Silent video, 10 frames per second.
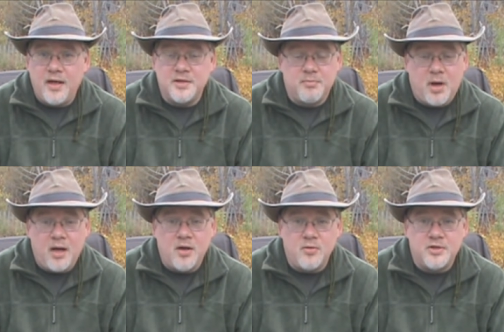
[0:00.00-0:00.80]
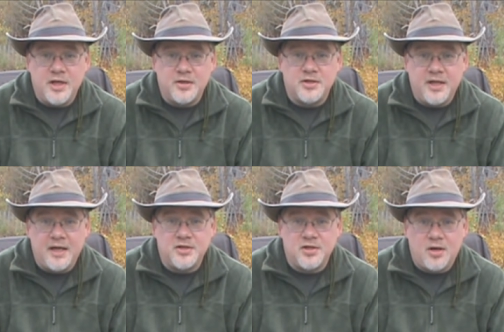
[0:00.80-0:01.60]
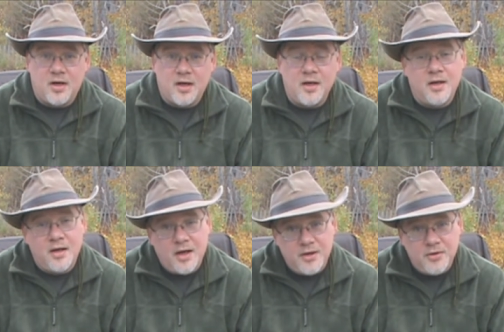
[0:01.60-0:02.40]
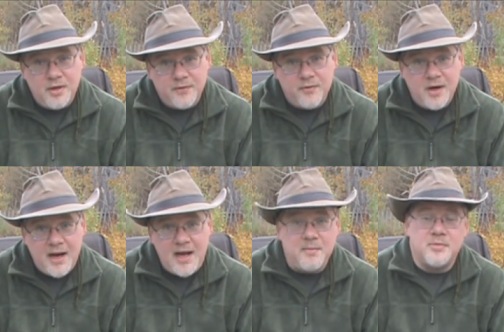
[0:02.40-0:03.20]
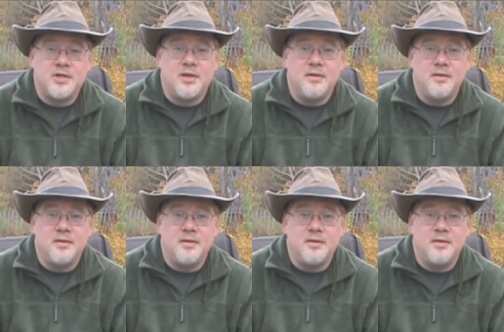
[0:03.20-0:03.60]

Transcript: is Bahco sells that saw under different names.